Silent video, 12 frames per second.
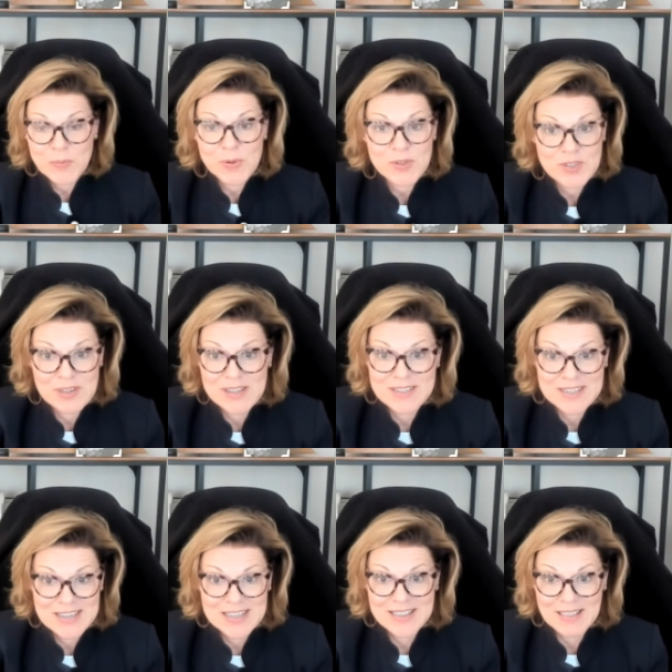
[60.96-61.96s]
person needs to
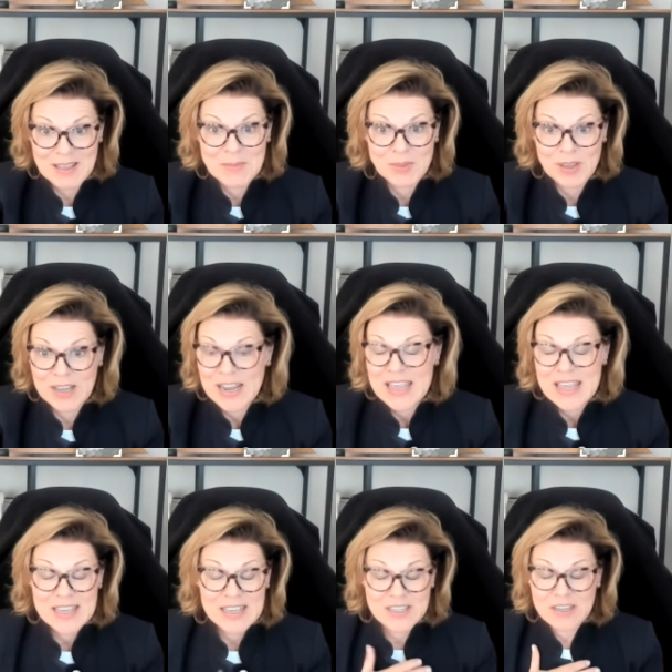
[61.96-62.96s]
take the limelight
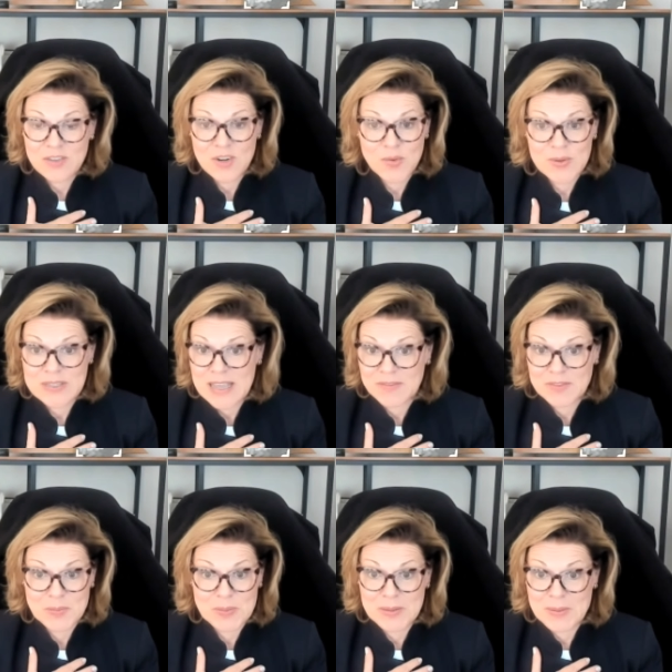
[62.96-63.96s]
it doesn't always have
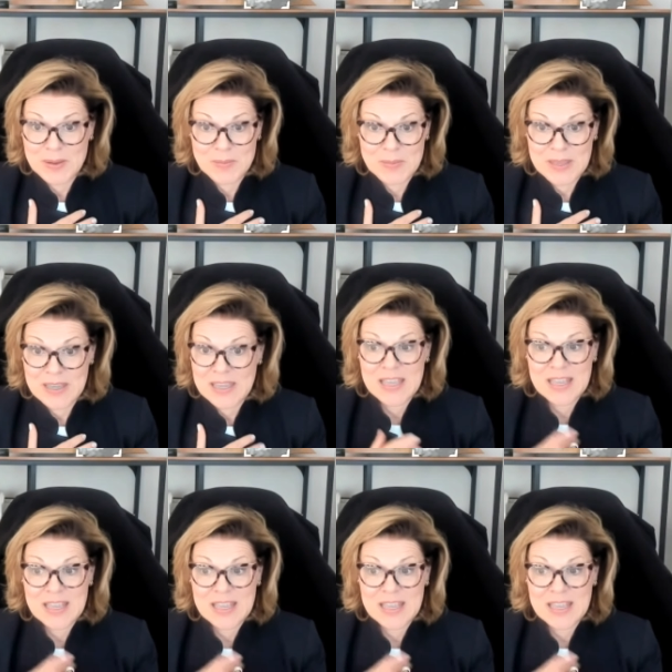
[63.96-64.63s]
to be about me.